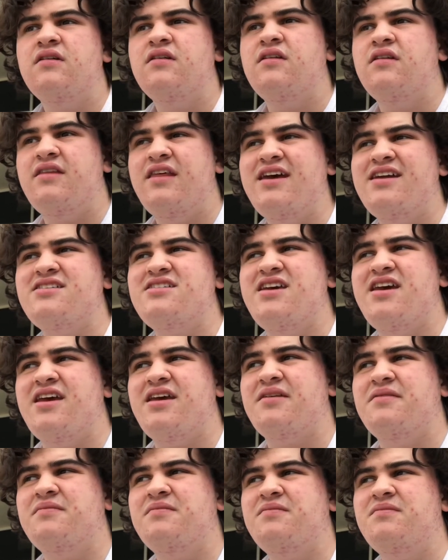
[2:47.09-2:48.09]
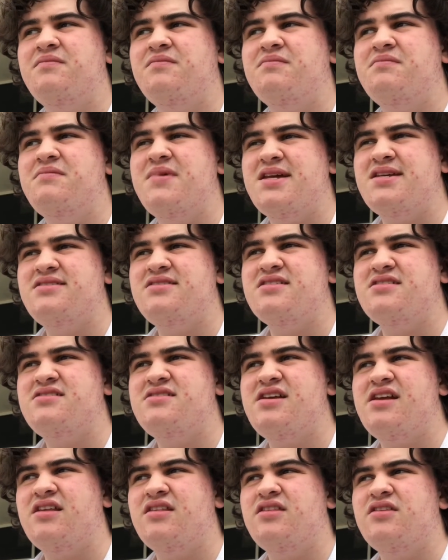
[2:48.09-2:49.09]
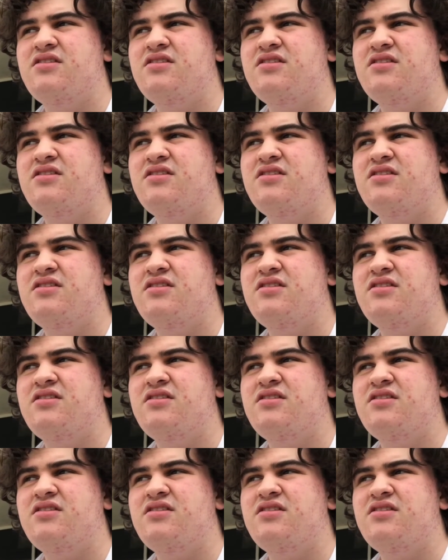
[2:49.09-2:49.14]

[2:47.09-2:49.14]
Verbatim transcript: that day, May 16th,